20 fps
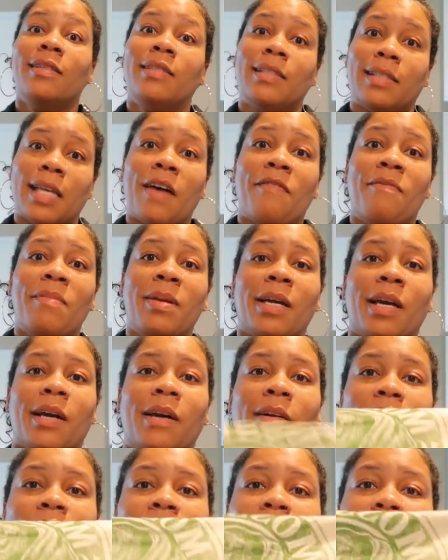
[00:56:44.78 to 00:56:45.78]
Time for me to
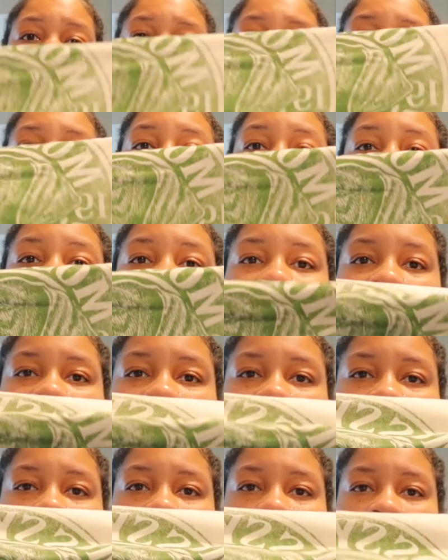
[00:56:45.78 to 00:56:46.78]
go. But it got the
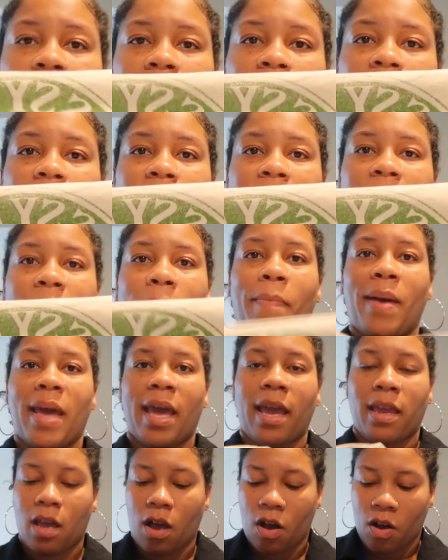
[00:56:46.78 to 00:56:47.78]
Mossy Oak logo in the
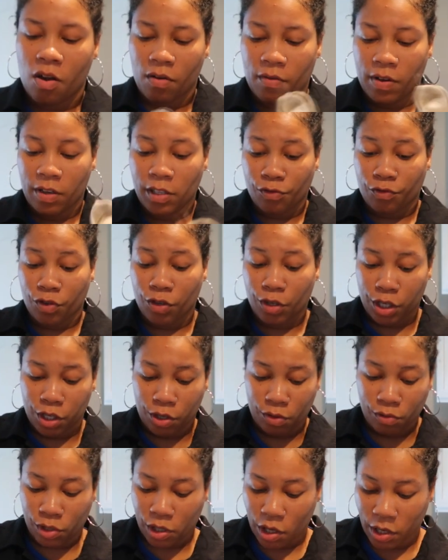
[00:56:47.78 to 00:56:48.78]
back, y'all. It's real
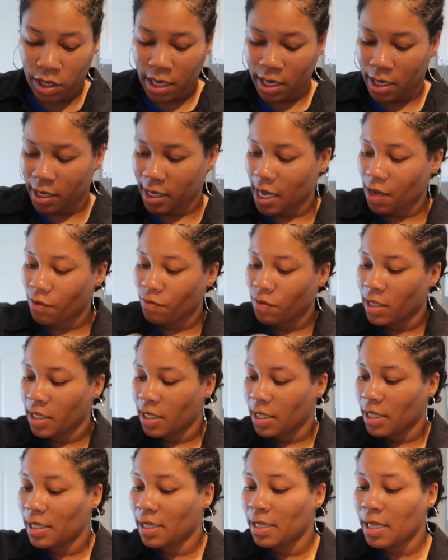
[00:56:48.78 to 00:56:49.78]
cute. So, yeah, that
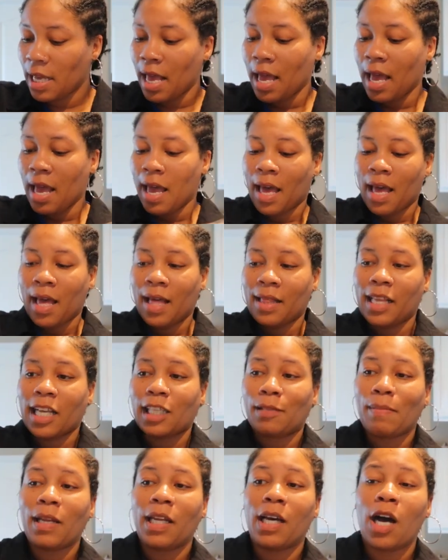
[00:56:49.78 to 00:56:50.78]
was...
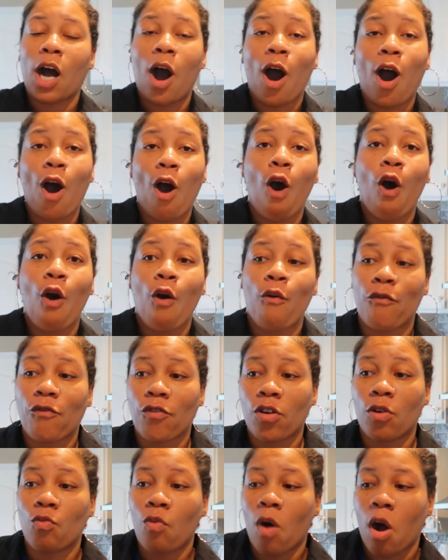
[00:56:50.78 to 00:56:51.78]
That's my little haul
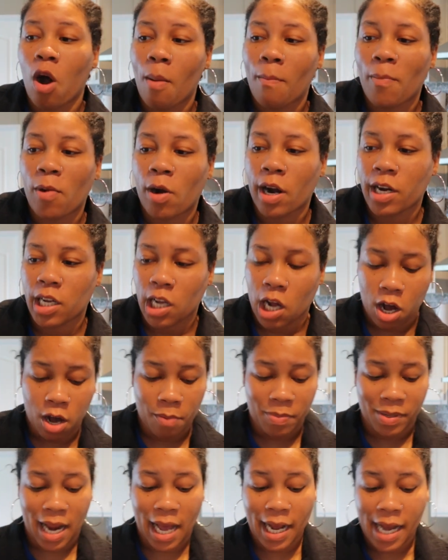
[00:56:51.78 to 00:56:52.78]
from Walmart, y'all.
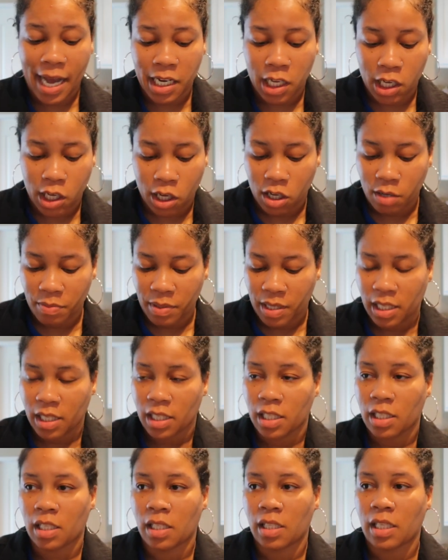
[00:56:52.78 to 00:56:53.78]
But I gotta go
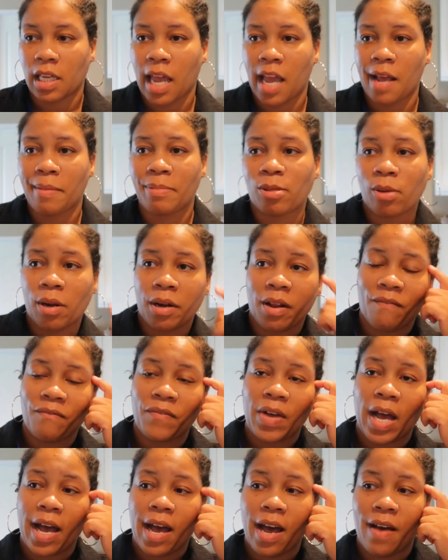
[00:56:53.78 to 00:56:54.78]
because the game started at
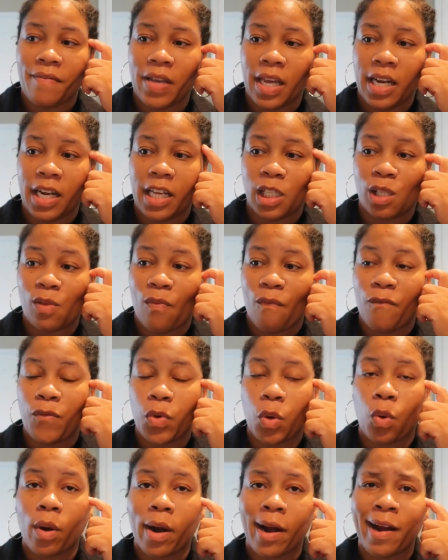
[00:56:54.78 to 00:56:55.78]
five and it's
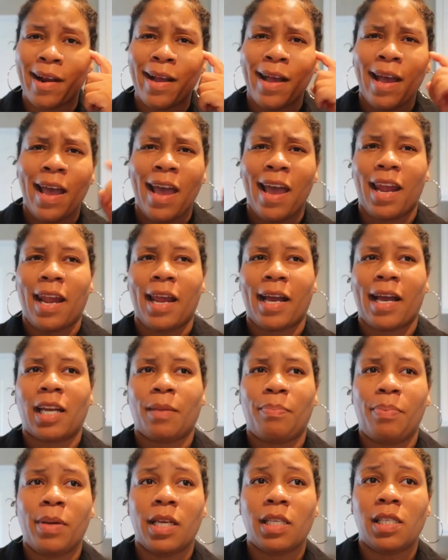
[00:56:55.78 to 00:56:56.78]
four. And I
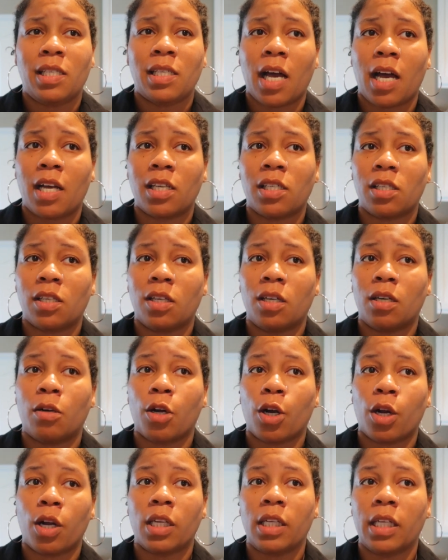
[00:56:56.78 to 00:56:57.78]
gotta pick Josh
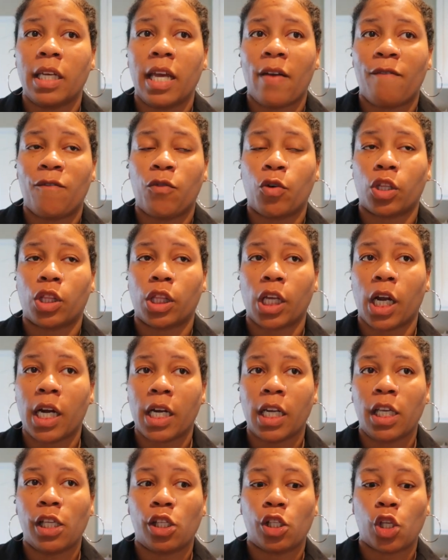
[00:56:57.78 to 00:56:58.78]
up early at four
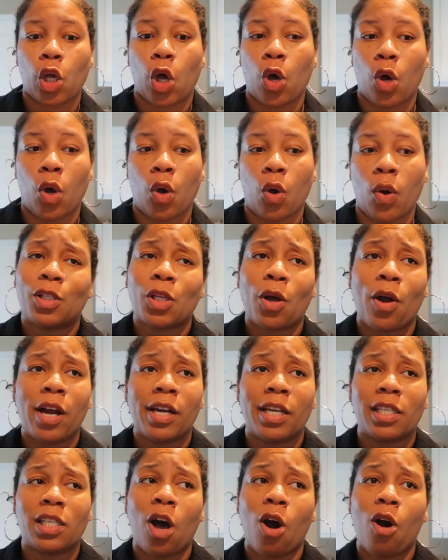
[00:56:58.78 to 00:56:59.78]
thirty. So sorry
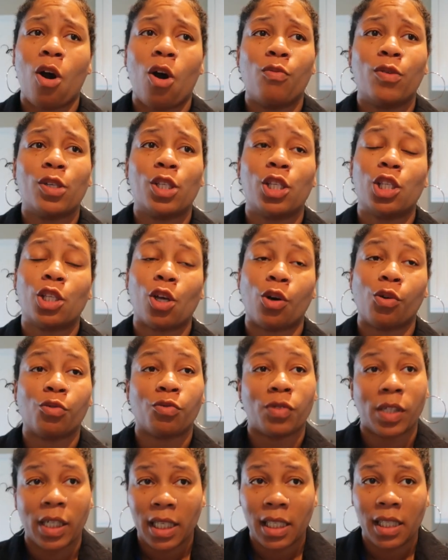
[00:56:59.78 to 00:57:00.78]
this haul was so
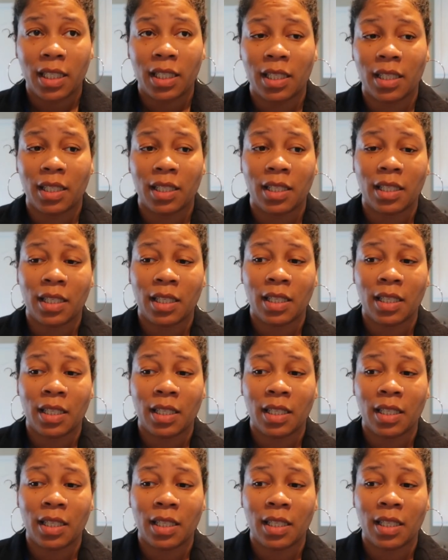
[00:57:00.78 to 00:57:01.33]
rushed.